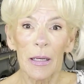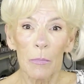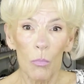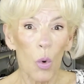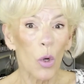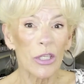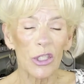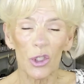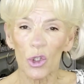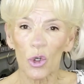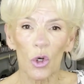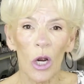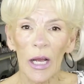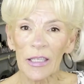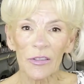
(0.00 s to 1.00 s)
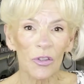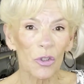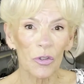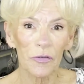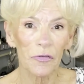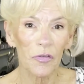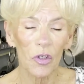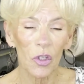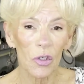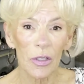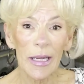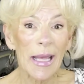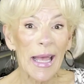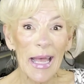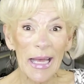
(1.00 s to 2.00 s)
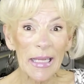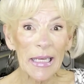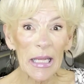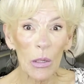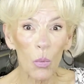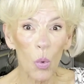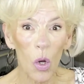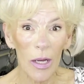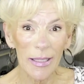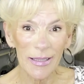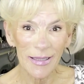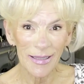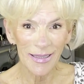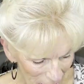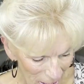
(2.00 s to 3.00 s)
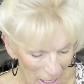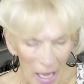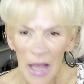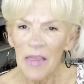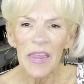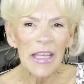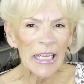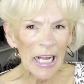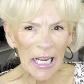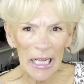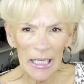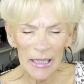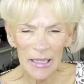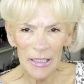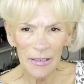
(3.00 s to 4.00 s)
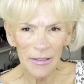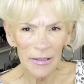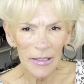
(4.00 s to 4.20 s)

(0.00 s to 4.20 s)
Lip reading: moisturizer for anyone. Then I got this